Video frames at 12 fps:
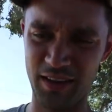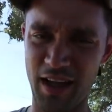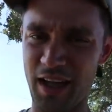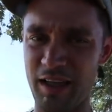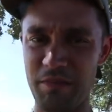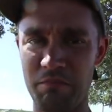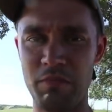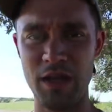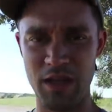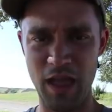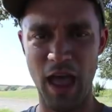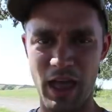I
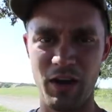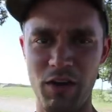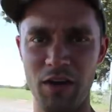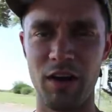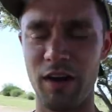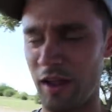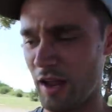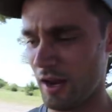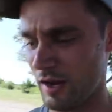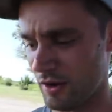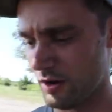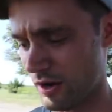am at heart
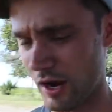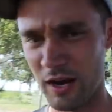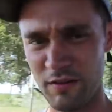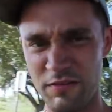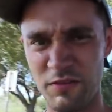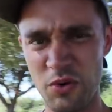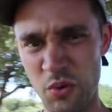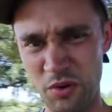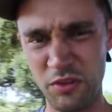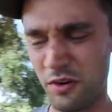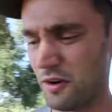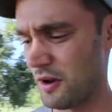a kind of
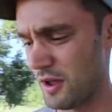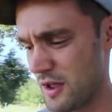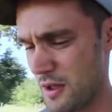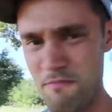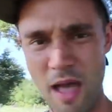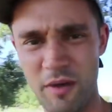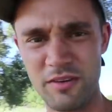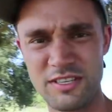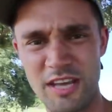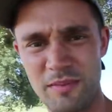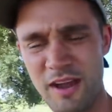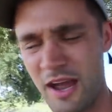northern mountain type